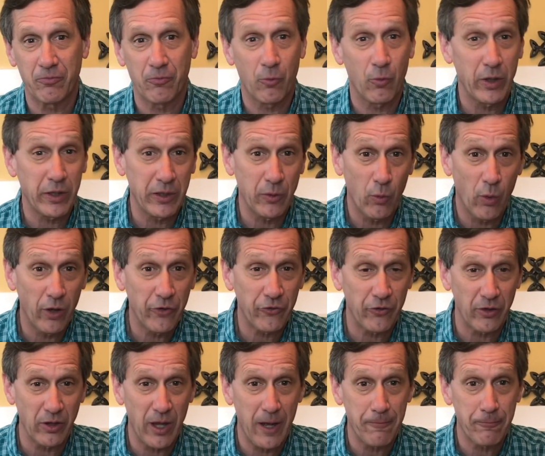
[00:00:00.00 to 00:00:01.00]
when he was a
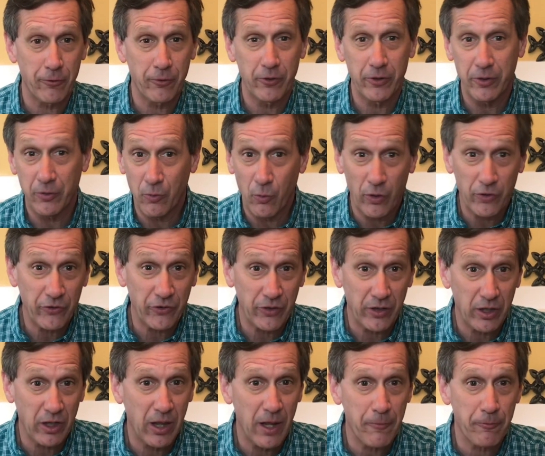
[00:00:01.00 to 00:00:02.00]
leper and he wasn't
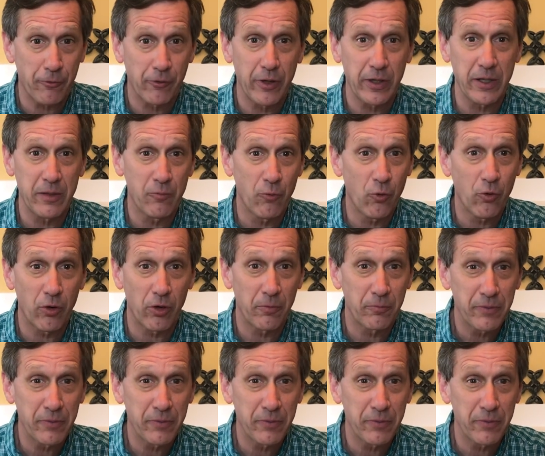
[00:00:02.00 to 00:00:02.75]
a leper anymore.